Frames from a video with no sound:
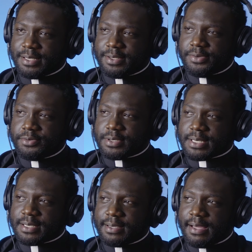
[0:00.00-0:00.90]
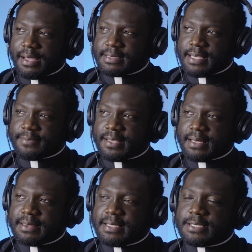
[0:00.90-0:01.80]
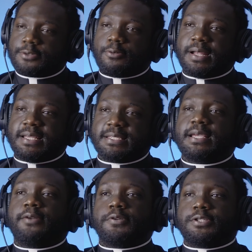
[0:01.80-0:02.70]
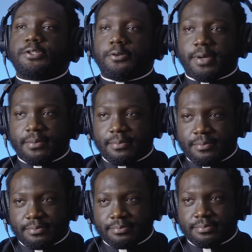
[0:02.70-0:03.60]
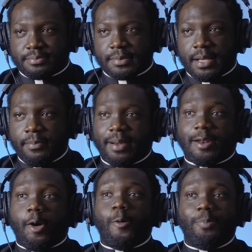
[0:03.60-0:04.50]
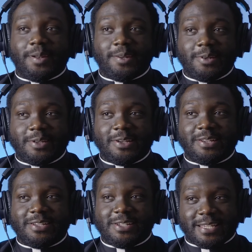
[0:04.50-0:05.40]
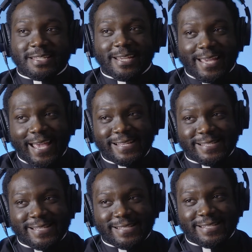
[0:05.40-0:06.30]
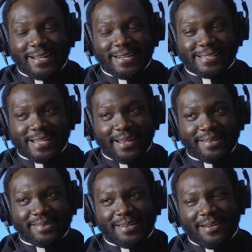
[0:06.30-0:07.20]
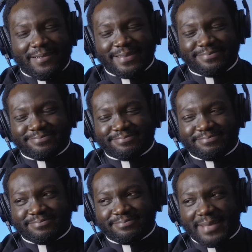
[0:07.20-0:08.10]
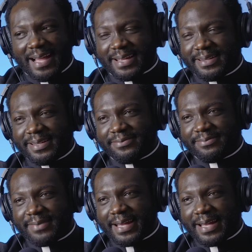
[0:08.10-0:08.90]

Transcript: He was accepting that this is what his son was doing, but open just in case his son decided, you know what, I can leave.